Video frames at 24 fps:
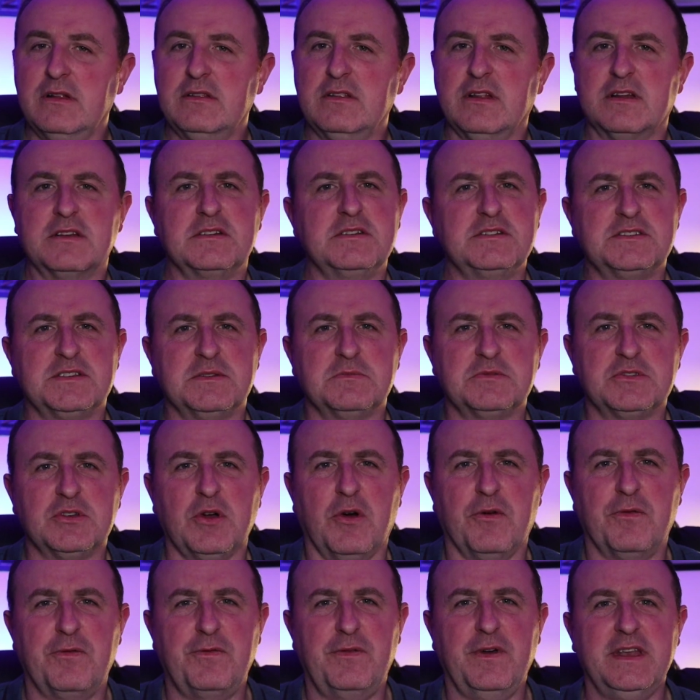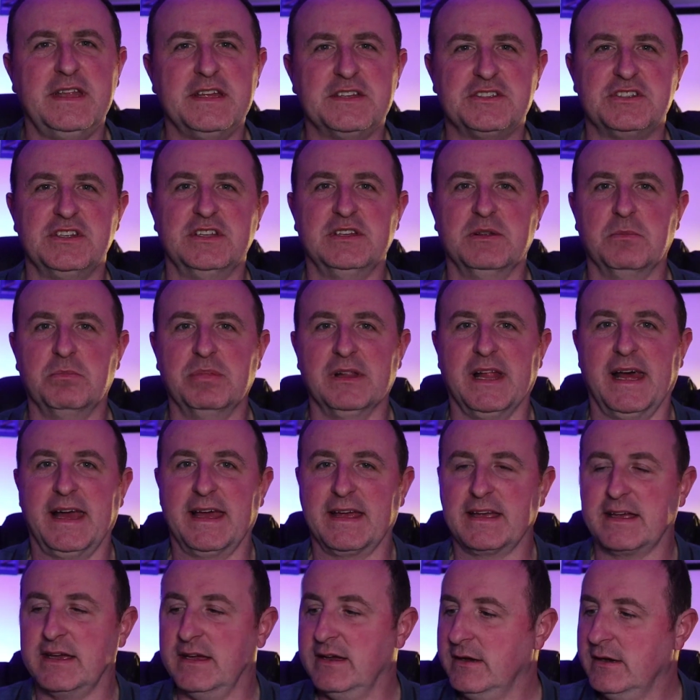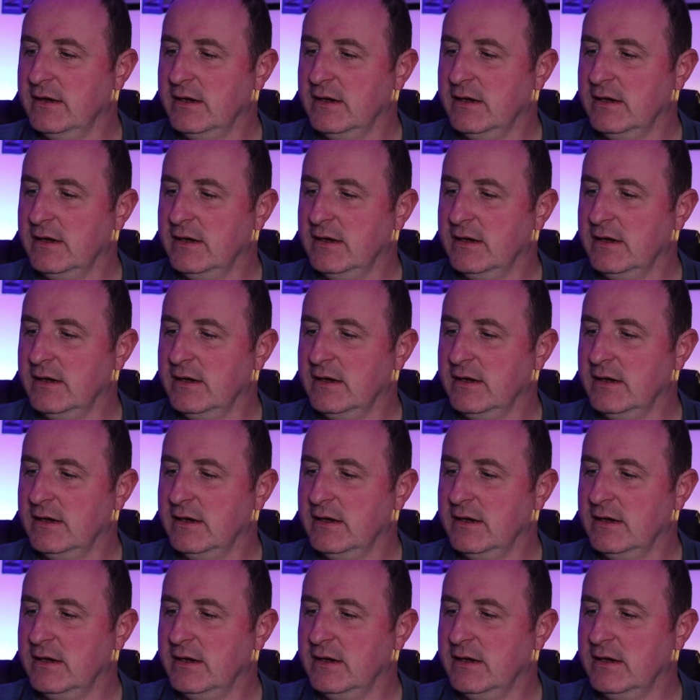like some sort of finish in the black.